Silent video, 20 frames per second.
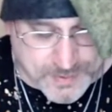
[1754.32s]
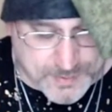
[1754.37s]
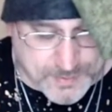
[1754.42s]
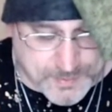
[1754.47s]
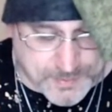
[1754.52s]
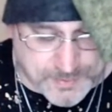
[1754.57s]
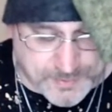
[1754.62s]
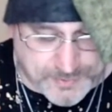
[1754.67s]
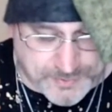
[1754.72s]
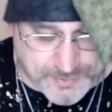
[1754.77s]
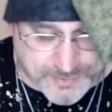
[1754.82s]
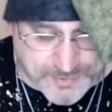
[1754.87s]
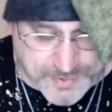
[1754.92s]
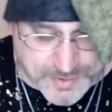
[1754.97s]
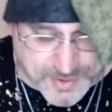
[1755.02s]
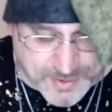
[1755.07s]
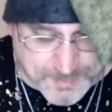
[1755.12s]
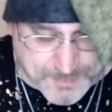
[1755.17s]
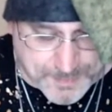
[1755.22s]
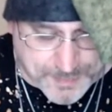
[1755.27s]
We'll
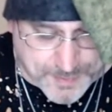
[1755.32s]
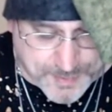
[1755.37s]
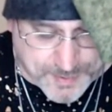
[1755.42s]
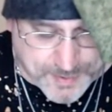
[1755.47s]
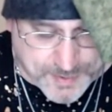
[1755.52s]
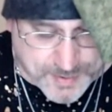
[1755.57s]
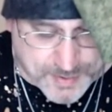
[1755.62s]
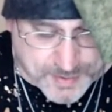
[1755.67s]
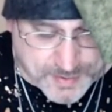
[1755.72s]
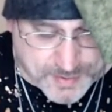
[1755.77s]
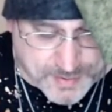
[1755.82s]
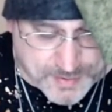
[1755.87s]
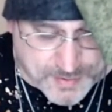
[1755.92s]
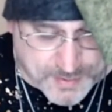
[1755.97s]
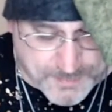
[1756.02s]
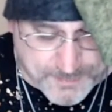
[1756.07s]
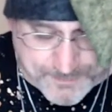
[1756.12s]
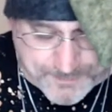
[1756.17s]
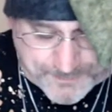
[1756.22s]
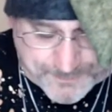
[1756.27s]
skip,
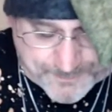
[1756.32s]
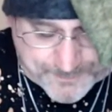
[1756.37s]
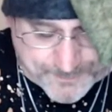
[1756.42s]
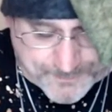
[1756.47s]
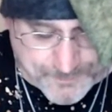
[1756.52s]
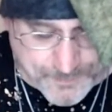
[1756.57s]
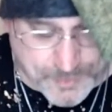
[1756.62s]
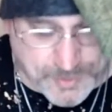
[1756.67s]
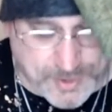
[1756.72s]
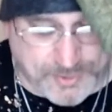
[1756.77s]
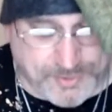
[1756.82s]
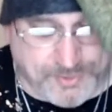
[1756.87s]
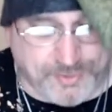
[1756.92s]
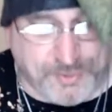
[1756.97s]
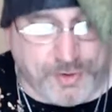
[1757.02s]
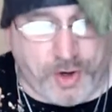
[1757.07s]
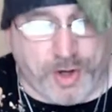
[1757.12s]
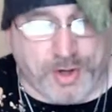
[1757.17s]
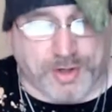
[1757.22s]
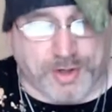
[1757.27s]
but let's
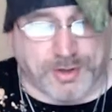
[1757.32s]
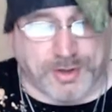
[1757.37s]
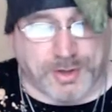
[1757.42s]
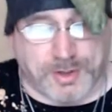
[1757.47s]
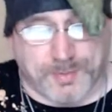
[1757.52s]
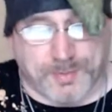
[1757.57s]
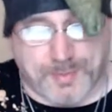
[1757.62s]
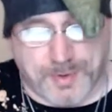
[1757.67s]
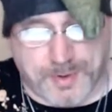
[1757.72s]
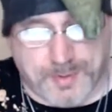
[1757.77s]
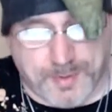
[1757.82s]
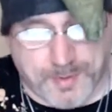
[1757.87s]
talk a little bit